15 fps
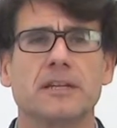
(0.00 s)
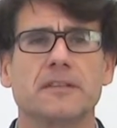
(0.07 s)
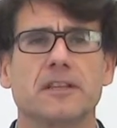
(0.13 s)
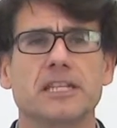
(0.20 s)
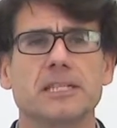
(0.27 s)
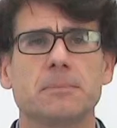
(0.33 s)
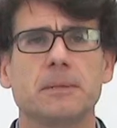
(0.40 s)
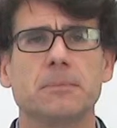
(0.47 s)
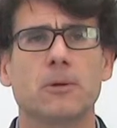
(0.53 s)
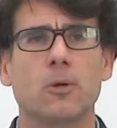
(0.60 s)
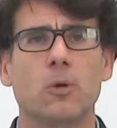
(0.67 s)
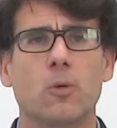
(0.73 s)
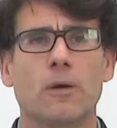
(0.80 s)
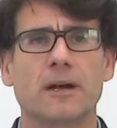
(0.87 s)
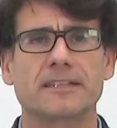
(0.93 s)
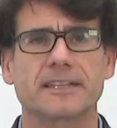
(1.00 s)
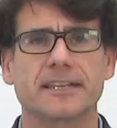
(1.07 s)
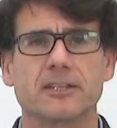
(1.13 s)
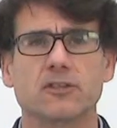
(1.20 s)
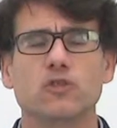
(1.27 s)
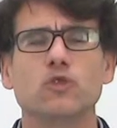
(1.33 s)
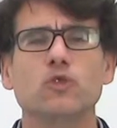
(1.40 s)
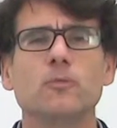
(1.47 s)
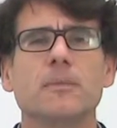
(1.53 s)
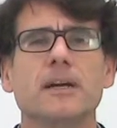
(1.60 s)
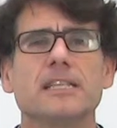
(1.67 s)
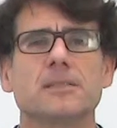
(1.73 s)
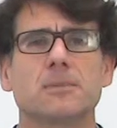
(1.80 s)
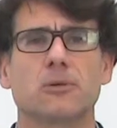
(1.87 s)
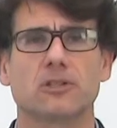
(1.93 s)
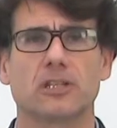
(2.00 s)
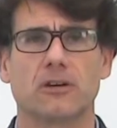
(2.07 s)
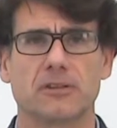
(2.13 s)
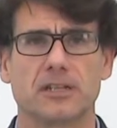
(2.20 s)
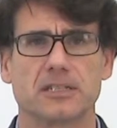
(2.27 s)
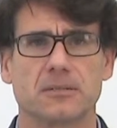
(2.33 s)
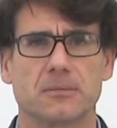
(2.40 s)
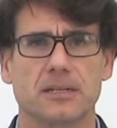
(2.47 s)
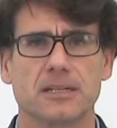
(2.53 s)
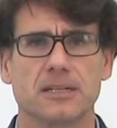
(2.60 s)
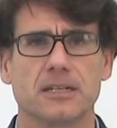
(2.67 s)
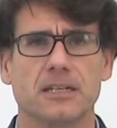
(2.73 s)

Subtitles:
there is people who are taking too much protagonism,